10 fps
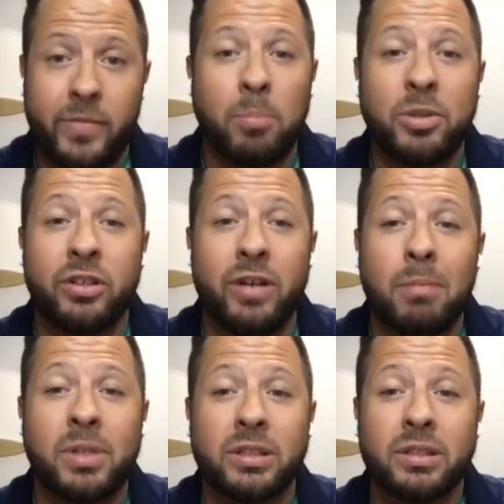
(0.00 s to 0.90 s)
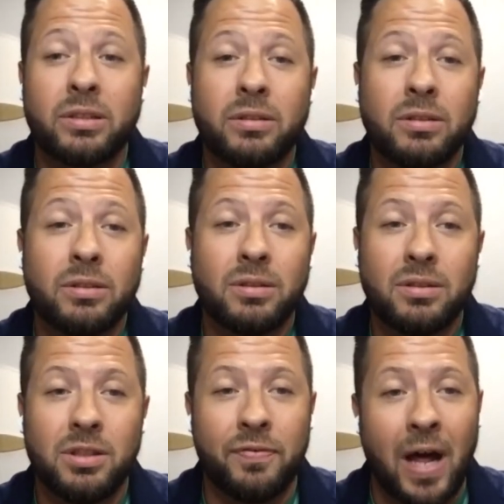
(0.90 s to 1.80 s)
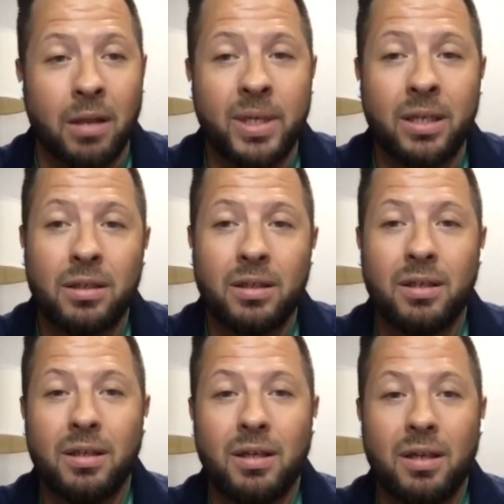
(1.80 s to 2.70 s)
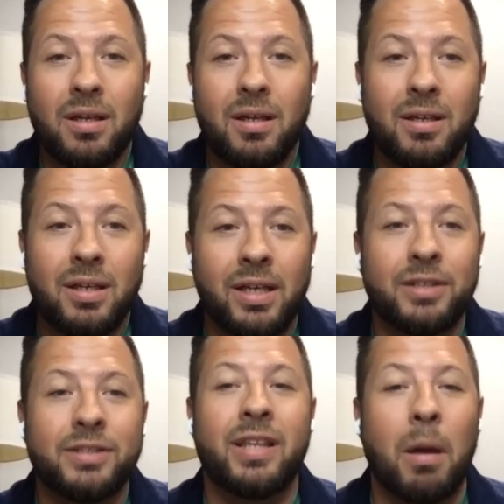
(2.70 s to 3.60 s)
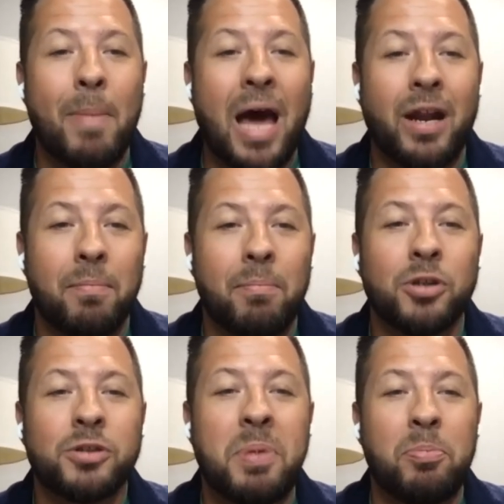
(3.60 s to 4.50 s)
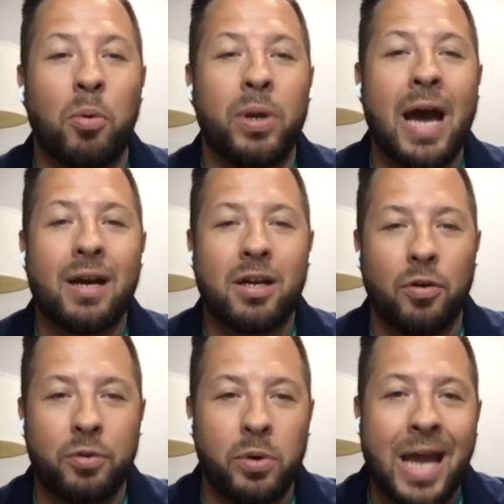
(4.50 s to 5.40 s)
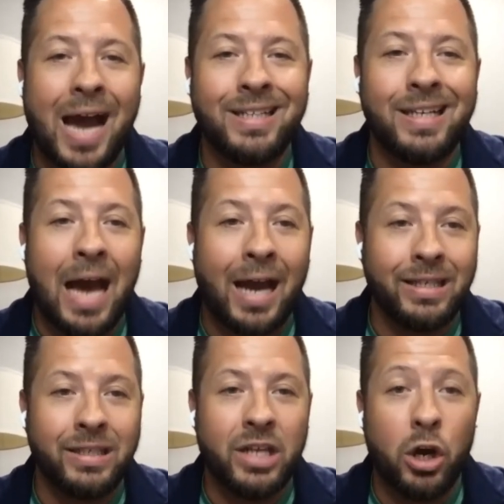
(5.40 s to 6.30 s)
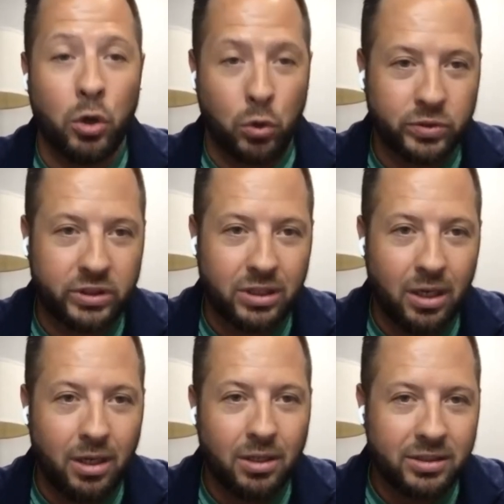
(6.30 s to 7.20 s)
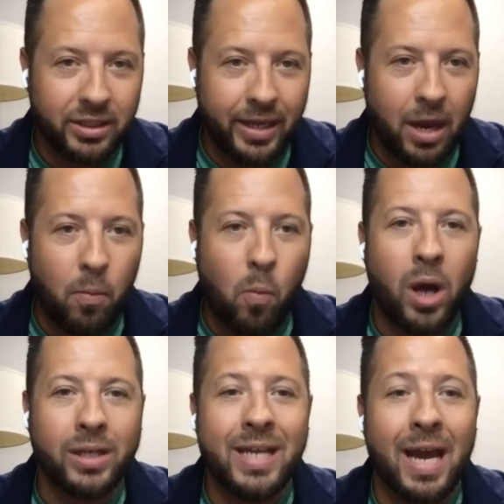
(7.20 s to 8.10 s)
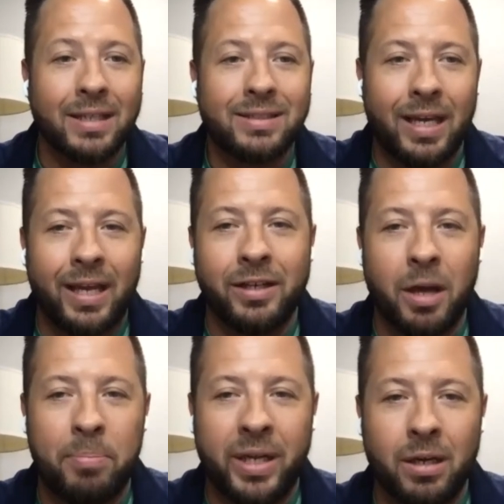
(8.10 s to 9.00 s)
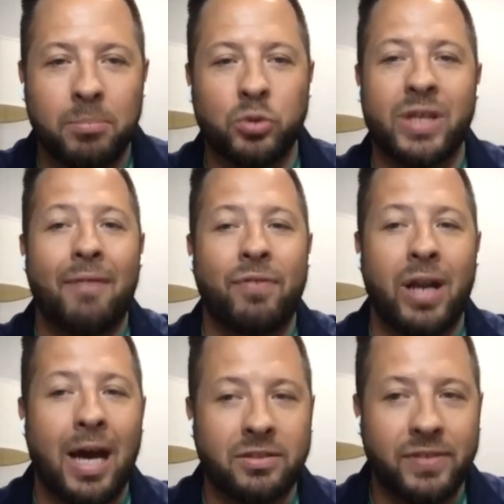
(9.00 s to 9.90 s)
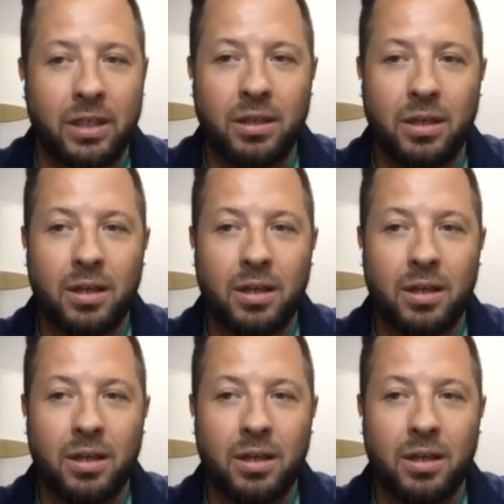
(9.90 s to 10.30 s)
Numbers are numbers. You follow me? Here's the thing about it most people would not go through 99 no's to get one yes that ended up being a Muzaffar Naqvi,